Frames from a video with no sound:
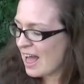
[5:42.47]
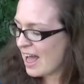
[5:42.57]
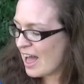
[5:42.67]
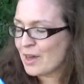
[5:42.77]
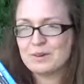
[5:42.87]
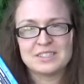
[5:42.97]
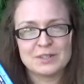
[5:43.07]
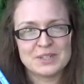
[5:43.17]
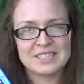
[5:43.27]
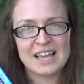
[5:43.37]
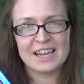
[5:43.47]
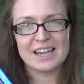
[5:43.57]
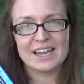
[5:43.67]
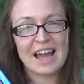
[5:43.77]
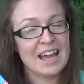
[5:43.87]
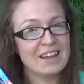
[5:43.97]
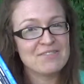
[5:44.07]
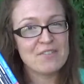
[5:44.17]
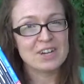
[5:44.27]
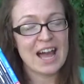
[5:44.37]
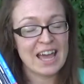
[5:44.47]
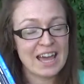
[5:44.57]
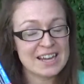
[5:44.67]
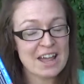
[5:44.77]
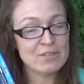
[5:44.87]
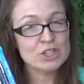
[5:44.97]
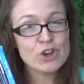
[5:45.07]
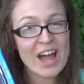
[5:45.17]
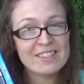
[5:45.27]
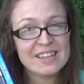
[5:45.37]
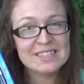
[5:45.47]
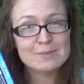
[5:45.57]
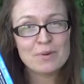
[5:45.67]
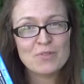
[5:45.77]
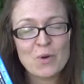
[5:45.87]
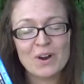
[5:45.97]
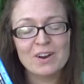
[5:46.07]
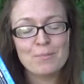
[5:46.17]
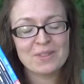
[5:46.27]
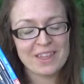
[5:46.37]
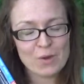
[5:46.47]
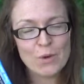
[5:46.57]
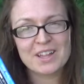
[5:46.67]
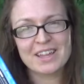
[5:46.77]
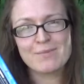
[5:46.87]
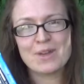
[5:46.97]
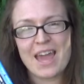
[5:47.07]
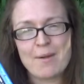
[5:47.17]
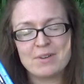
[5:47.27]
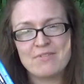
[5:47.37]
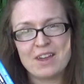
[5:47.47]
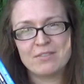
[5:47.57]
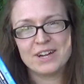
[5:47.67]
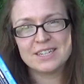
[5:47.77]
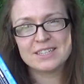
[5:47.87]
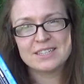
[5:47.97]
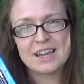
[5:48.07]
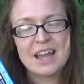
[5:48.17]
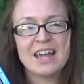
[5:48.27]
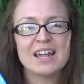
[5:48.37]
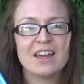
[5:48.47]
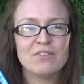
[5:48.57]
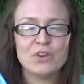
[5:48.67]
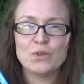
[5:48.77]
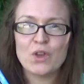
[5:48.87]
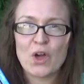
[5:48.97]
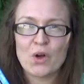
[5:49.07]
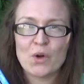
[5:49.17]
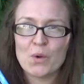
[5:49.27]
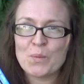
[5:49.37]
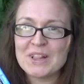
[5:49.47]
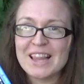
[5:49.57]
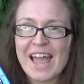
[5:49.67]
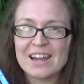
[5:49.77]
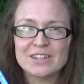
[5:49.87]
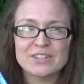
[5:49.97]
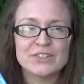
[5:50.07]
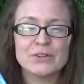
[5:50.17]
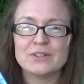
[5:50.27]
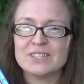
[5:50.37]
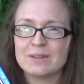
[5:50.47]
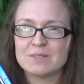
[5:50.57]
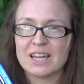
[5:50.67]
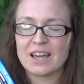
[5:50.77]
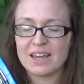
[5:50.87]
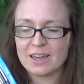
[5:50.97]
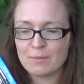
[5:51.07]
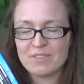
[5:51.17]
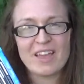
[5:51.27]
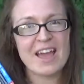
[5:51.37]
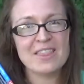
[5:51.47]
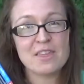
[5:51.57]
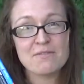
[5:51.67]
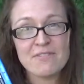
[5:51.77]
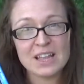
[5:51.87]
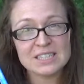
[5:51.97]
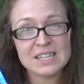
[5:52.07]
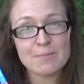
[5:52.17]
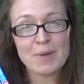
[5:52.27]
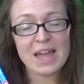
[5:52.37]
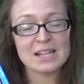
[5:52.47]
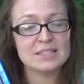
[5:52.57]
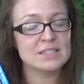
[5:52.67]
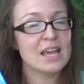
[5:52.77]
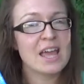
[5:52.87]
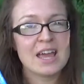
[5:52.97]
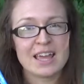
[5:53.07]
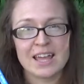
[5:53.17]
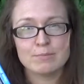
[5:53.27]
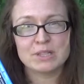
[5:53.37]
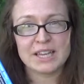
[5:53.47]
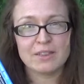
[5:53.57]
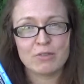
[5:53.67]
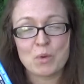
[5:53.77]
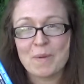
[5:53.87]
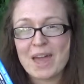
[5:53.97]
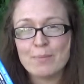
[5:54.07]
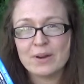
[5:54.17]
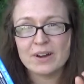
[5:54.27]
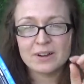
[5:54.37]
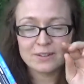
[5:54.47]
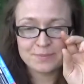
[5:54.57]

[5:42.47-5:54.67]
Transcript: I was so excited. I have never, I had never tried these before, but they quickly became a favorite. If you know planners, you know sometimes the felt tip pens can bleed through paper,